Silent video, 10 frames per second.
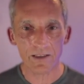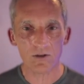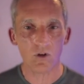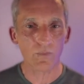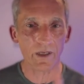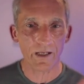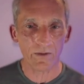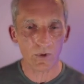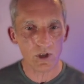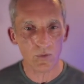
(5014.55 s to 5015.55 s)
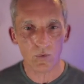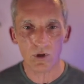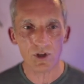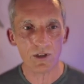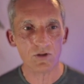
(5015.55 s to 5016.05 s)
stop being
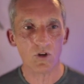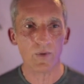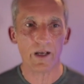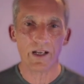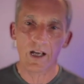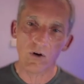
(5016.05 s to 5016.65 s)
wishy-washy, stop like,